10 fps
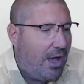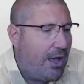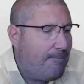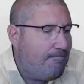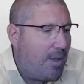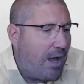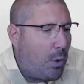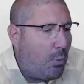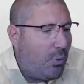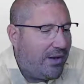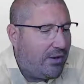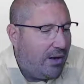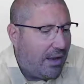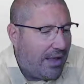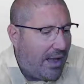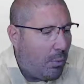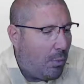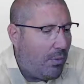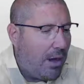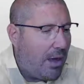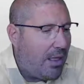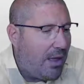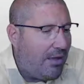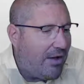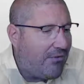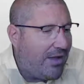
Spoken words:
and I